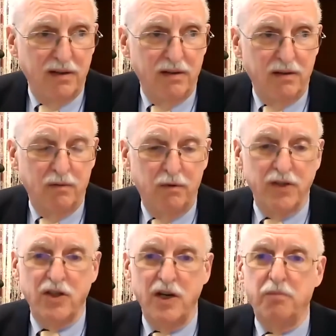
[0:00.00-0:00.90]

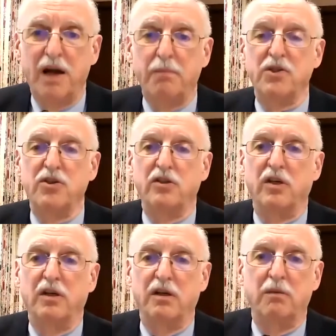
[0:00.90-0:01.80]
risky
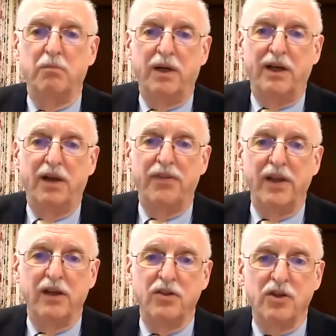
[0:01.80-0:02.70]
proposition, but I
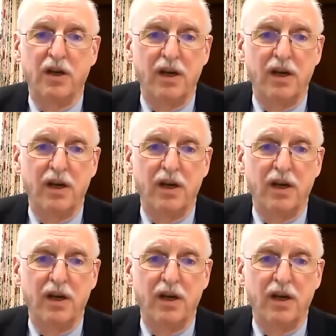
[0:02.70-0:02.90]
think it's